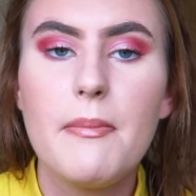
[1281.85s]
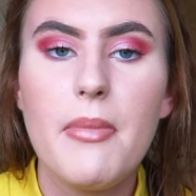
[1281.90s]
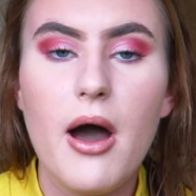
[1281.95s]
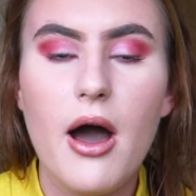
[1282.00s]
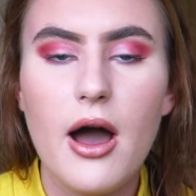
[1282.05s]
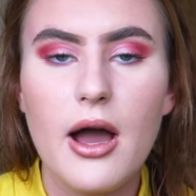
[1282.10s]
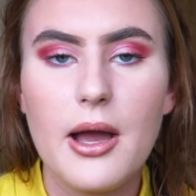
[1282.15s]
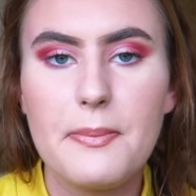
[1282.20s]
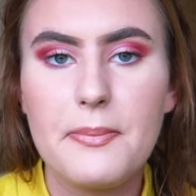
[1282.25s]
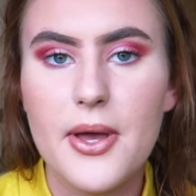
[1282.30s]

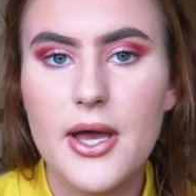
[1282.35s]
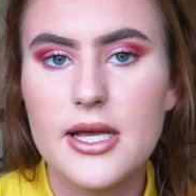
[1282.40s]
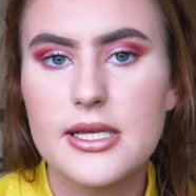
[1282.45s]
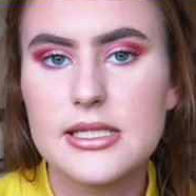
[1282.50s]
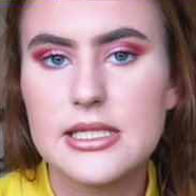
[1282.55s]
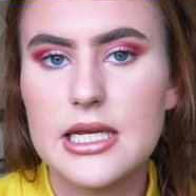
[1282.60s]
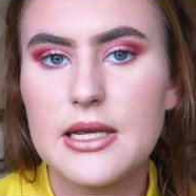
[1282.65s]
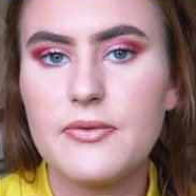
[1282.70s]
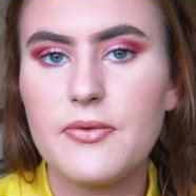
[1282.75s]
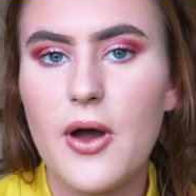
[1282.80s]
But I
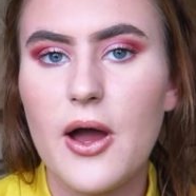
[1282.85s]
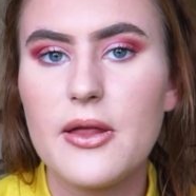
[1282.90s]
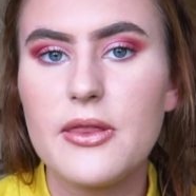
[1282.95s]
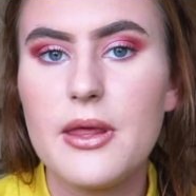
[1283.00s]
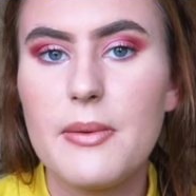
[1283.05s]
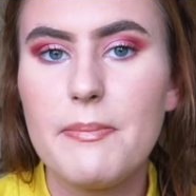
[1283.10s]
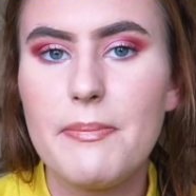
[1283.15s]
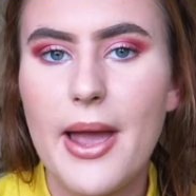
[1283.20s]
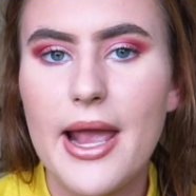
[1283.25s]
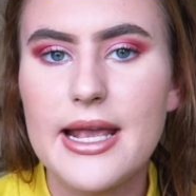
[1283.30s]
personally find
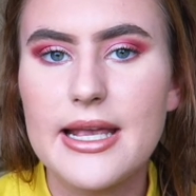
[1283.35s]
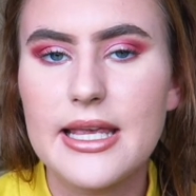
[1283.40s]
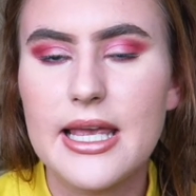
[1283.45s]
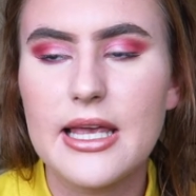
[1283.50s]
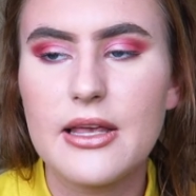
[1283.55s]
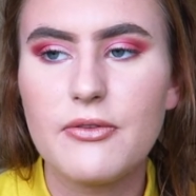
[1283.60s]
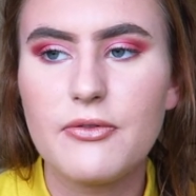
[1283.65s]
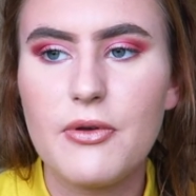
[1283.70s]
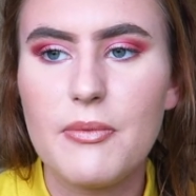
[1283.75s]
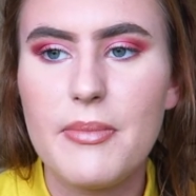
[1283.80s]
that
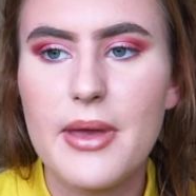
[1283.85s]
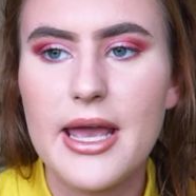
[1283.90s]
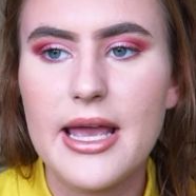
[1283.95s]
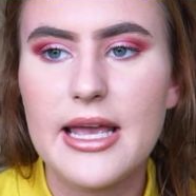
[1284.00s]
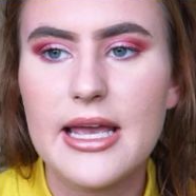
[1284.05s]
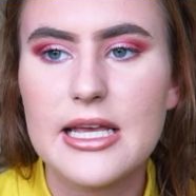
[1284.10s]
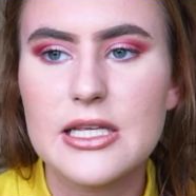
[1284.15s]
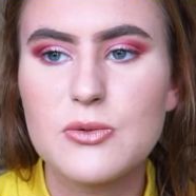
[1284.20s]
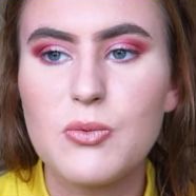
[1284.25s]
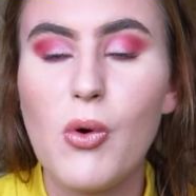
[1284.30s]
baking for
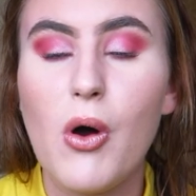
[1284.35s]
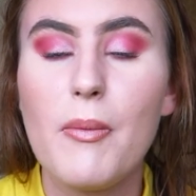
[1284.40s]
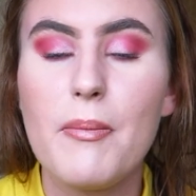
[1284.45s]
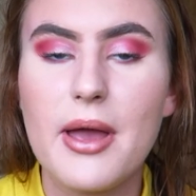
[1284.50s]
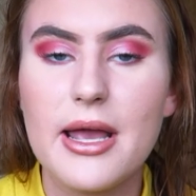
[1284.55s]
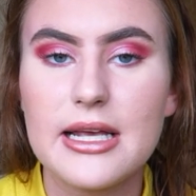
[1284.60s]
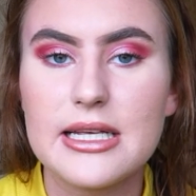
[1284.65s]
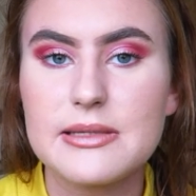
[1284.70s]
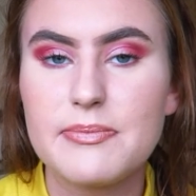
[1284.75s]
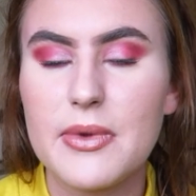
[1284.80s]
me is what
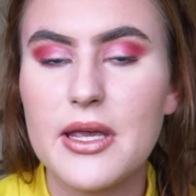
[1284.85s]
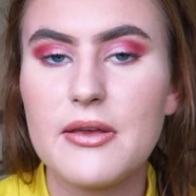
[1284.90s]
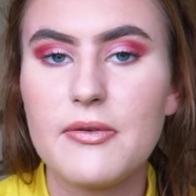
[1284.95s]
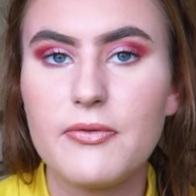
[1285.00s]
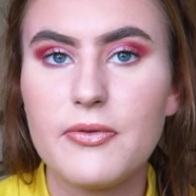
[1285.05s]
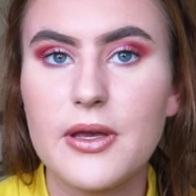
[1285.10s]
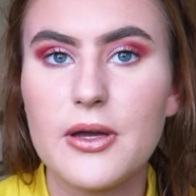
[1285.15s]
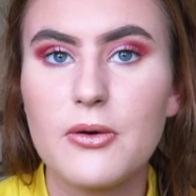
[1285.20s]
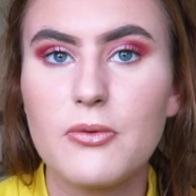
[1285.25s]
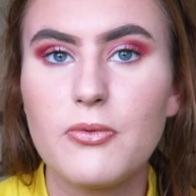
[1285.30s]
makes me
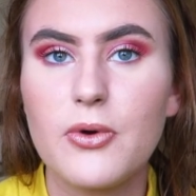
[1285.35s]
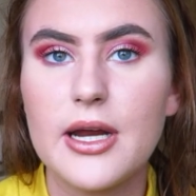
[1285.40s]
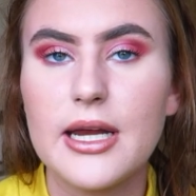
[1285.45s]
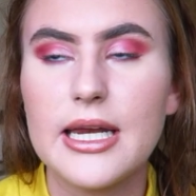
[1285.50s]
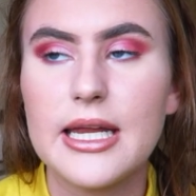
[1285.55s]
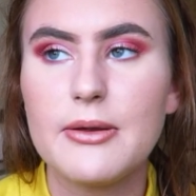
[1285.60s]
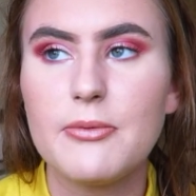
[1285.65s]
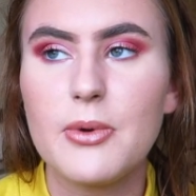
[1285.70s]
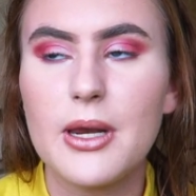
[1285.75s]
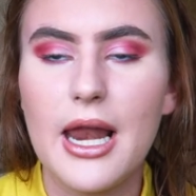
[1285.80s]
feel
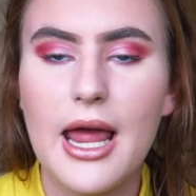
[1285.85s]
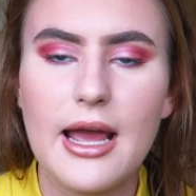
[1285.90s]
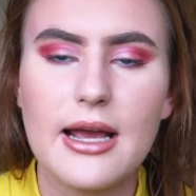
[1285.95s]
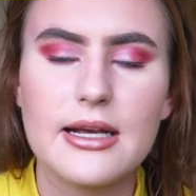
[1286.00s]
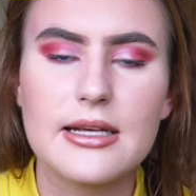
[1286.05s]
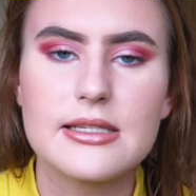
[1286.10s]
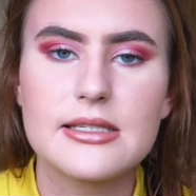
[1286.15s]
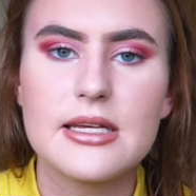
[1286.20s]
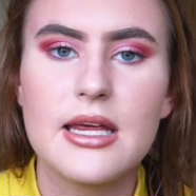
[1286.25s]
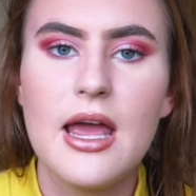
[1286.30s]
really
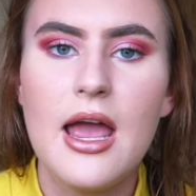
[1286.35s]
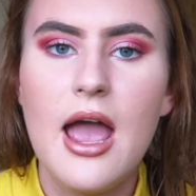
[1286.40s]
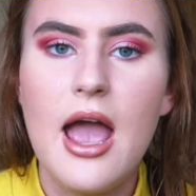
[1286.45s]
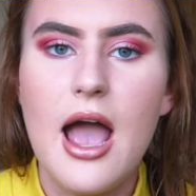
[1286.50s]
relaxed.